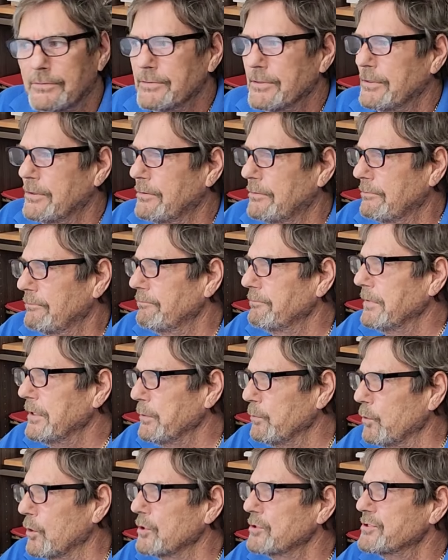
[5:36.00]
So
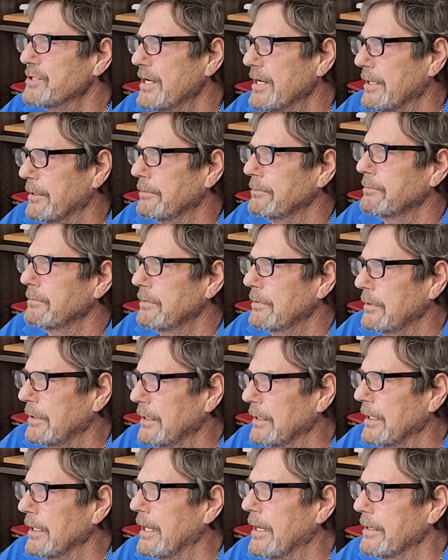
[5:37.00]
it works out.
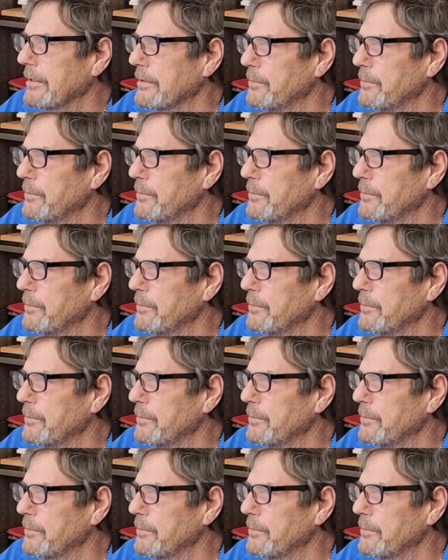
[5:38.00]
And a lot